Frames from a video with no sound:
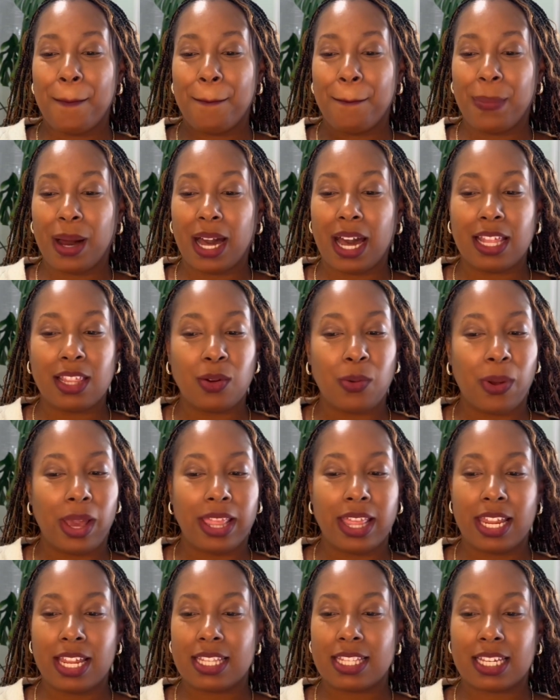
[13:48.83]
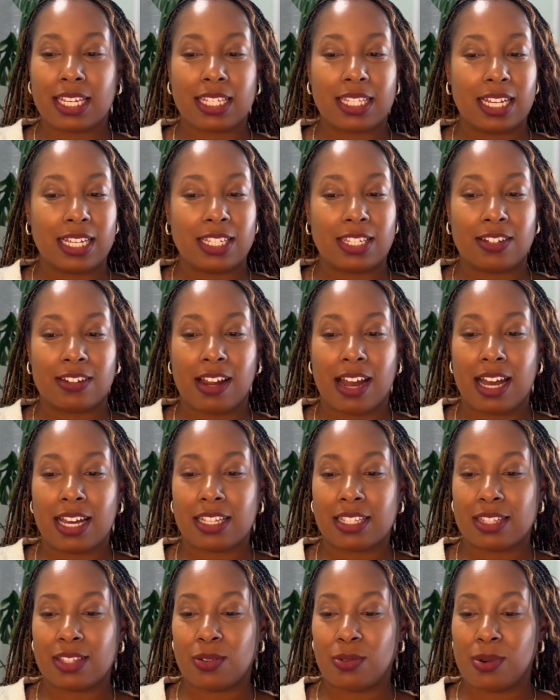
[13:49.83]
But the way that it's
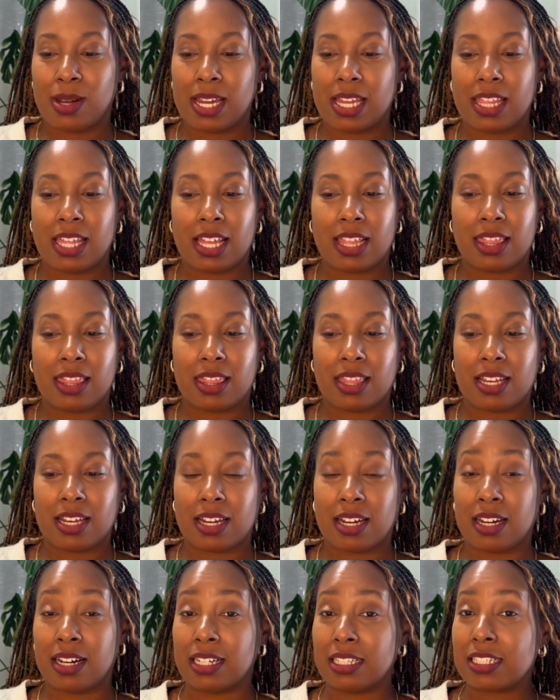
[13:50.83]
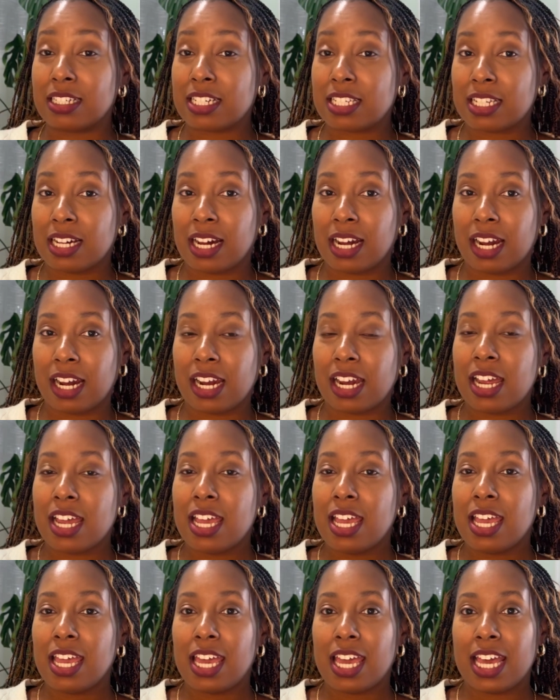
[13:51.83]
accessorized and the way that the colors are,
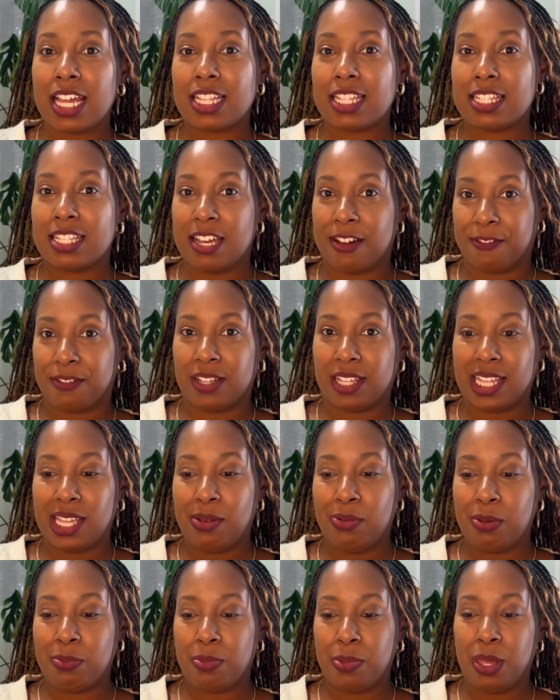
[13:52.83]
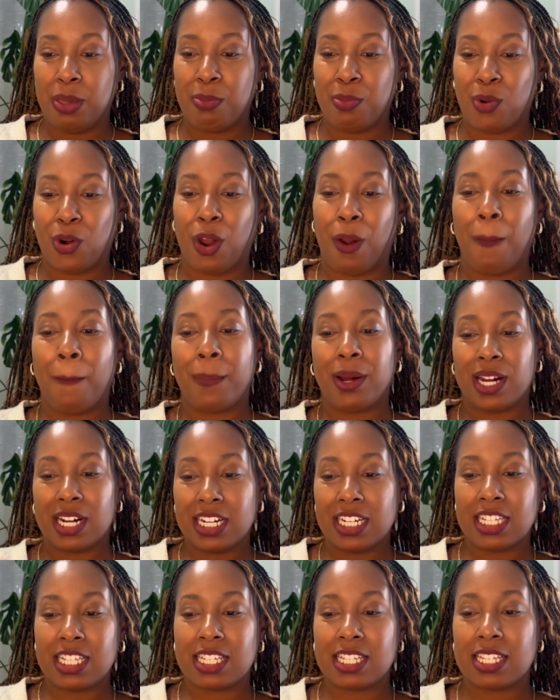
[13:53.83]
it definitely would be more
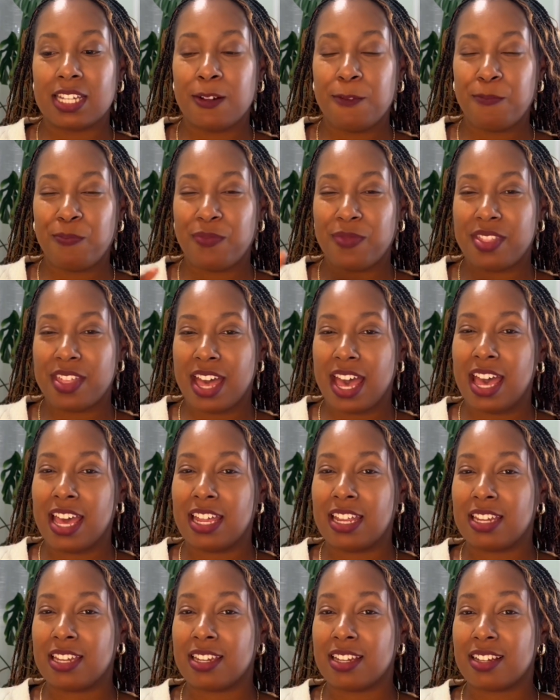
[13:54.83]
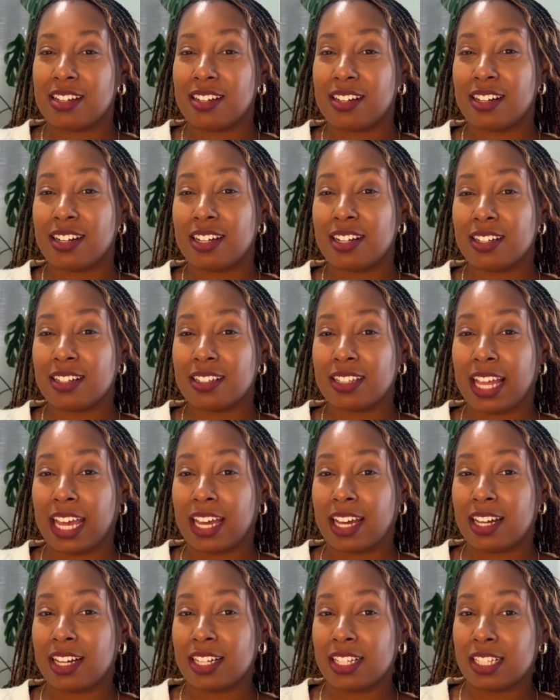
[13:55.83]
purse than like
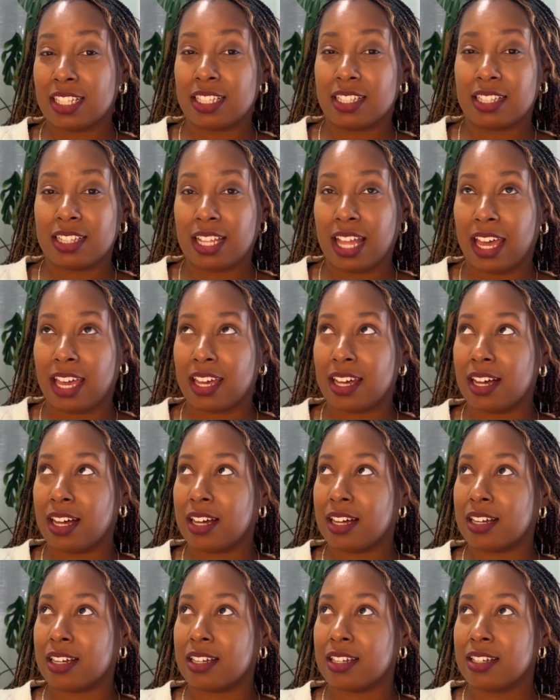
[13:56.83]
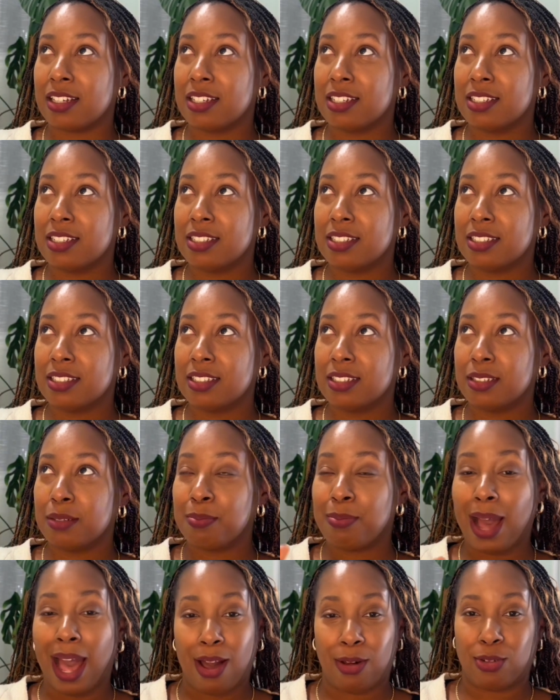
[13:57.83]
a
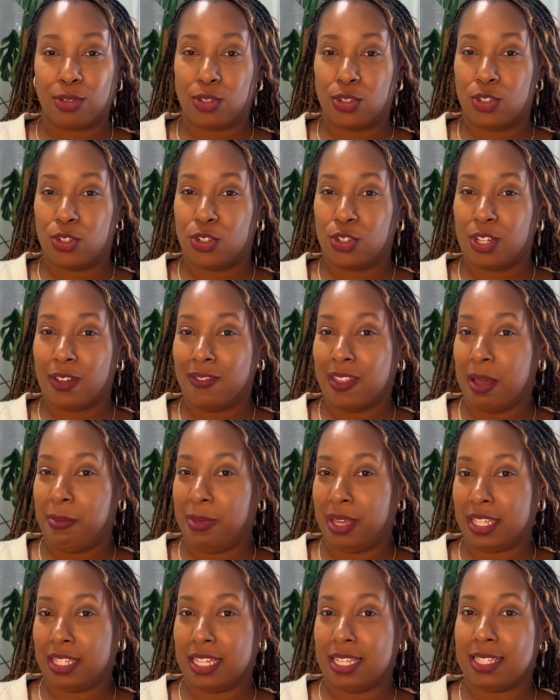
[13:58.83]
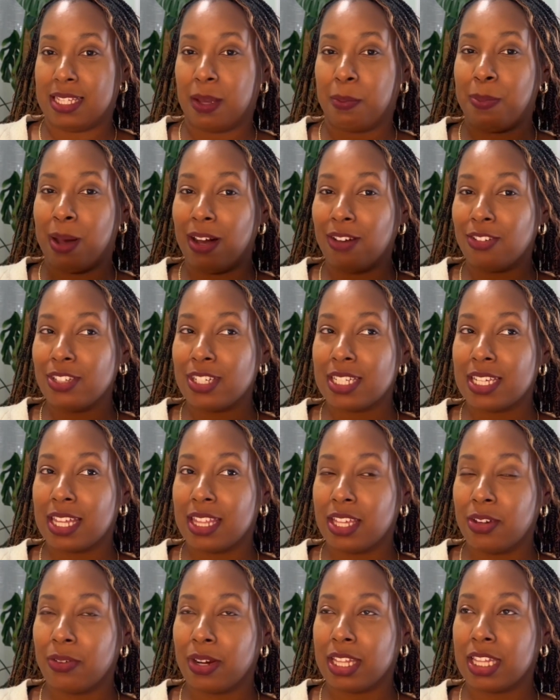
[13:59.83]
pouch, if that makes sense. Like pouches, I
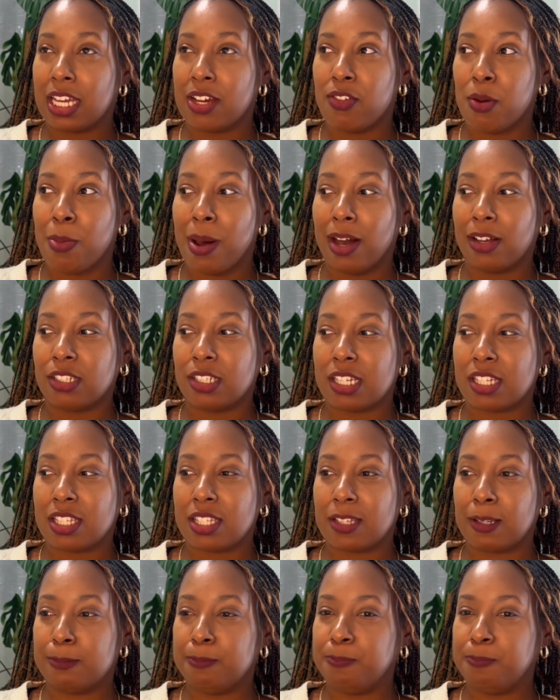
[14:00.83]
think when I think of a pouch, it's